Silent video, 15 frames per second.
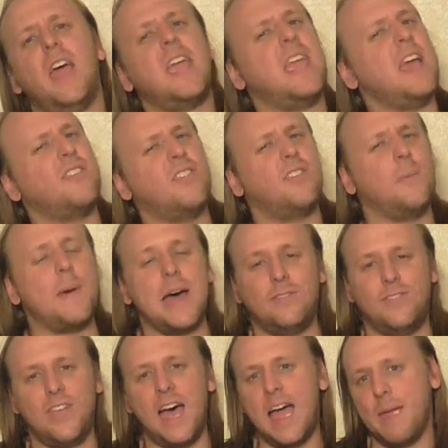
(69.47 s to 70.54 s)
I guess it's
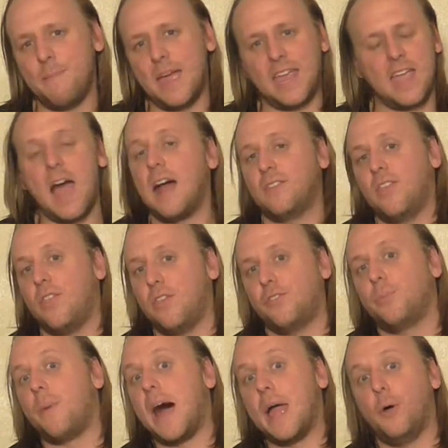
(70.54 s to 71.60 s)
about time I got to
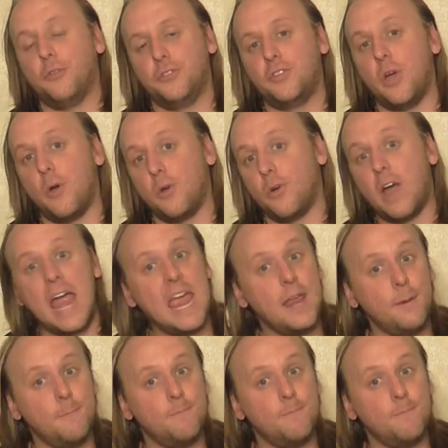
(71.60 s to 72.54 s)
this milestone, right?